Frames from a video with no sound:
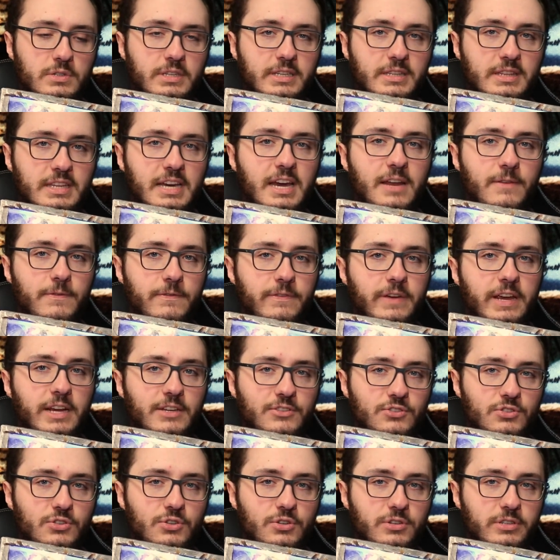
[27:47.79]
Like, that
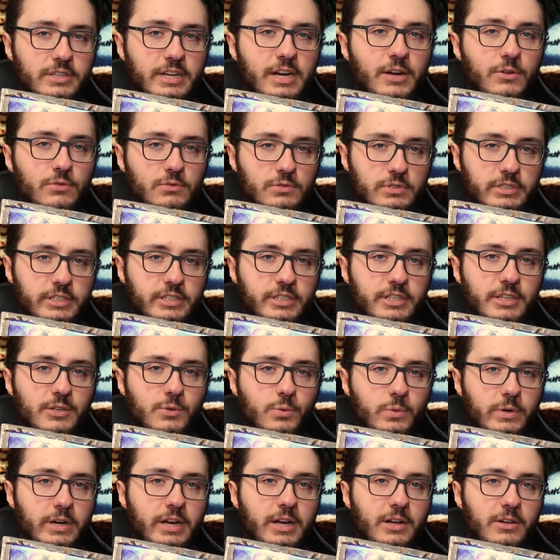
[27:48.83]
face turned out really
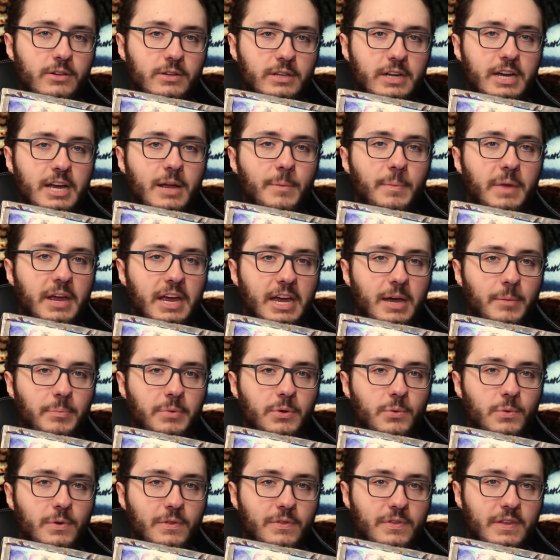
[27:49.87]
well. I'm
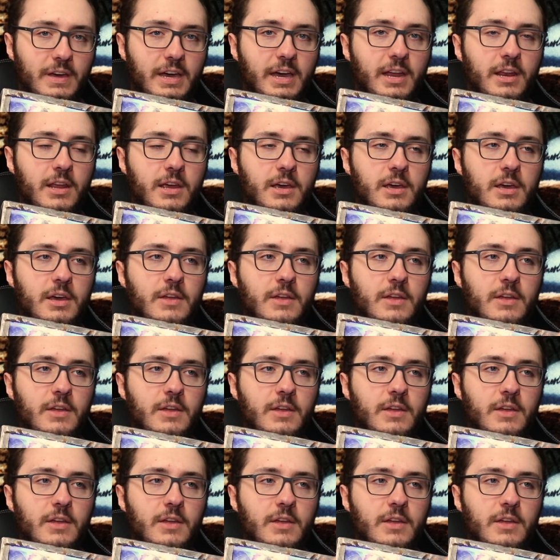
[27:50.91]
happy with that.